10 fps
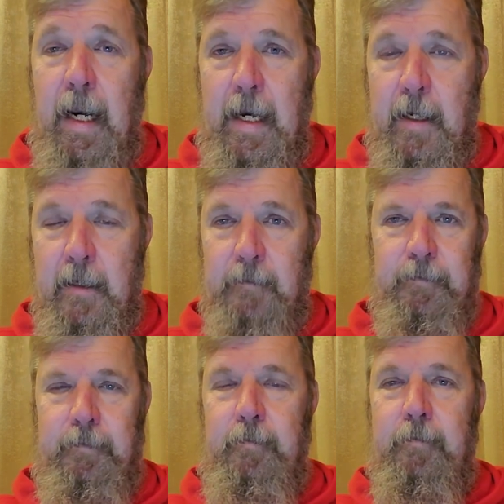And
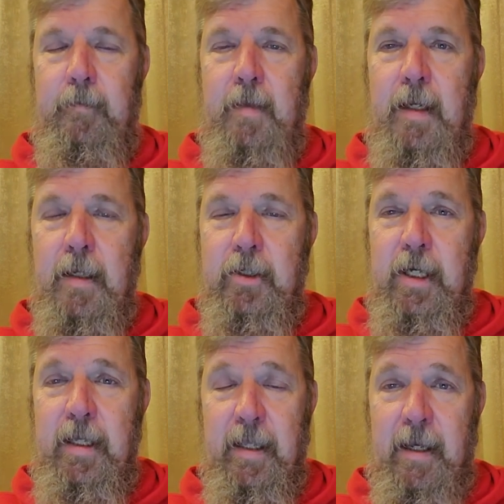
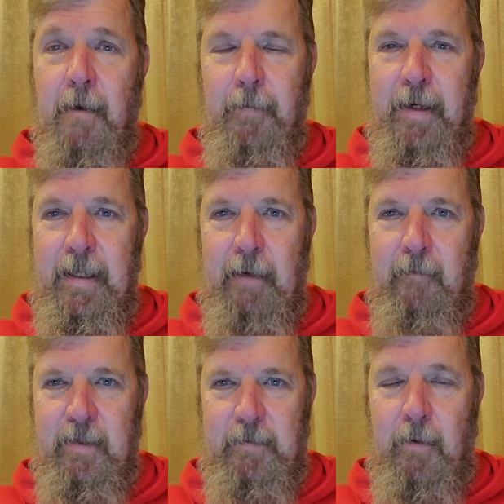gee, the company
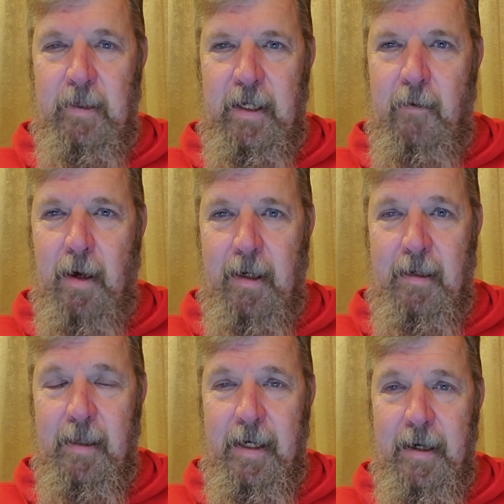that was supposed to go out
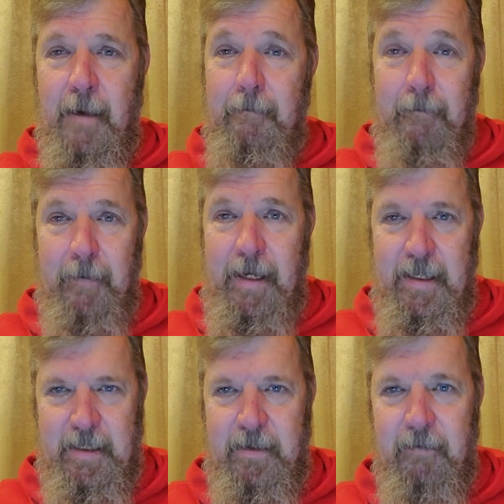and clean it up
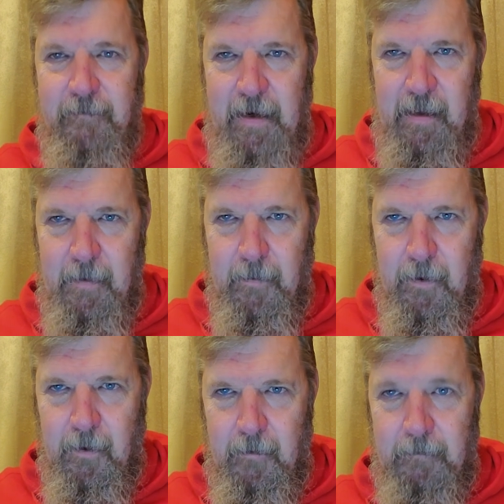isn't
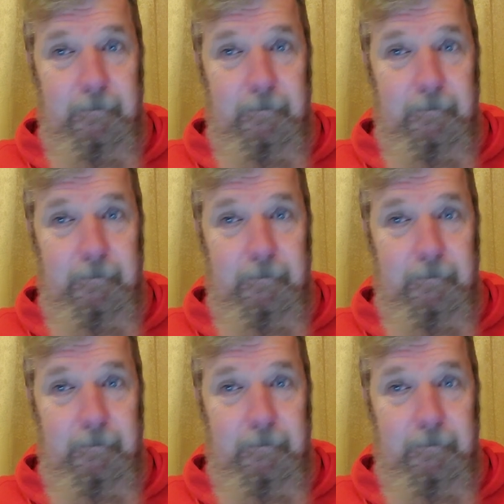available.